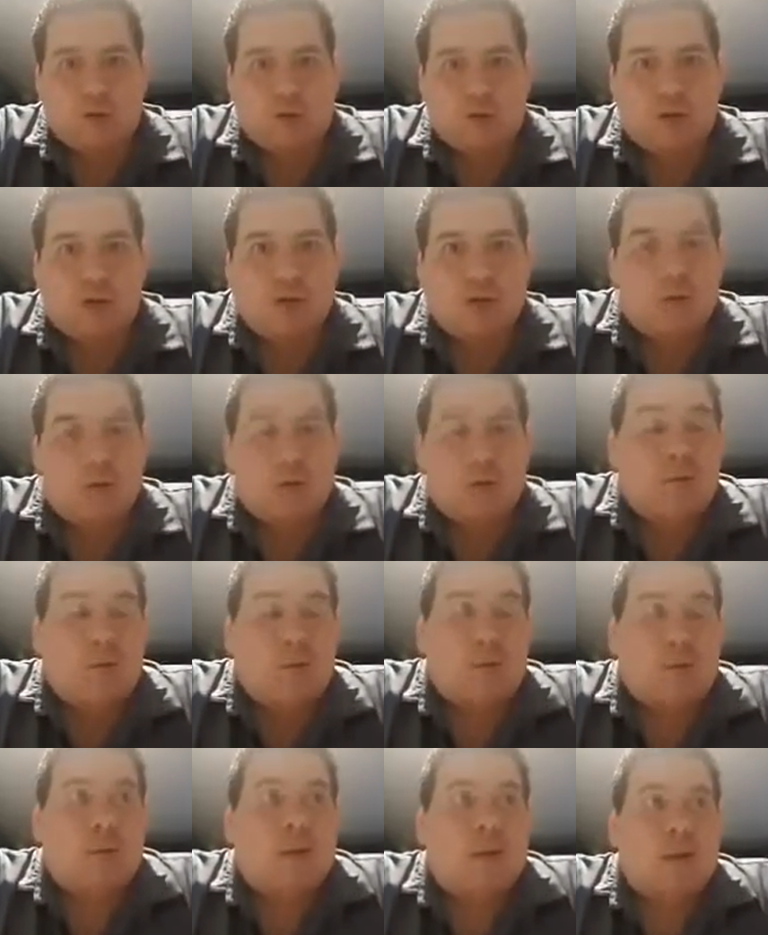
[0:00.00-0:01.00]
But
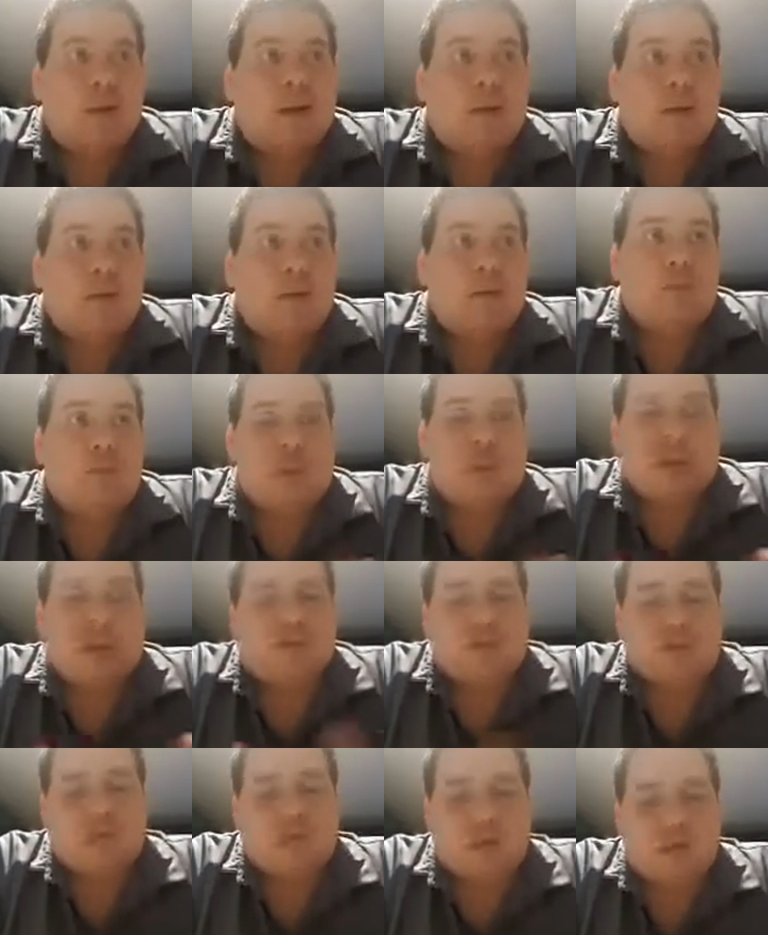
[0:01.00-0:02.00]
we'll have
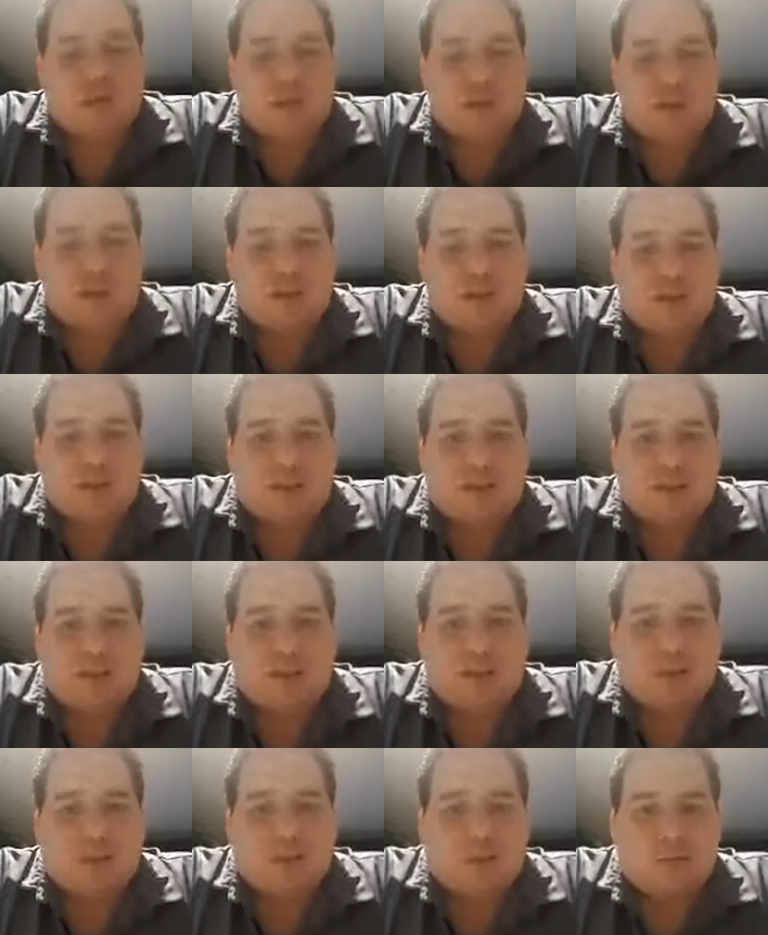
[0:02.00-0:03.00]
to just wait and see how it pans out.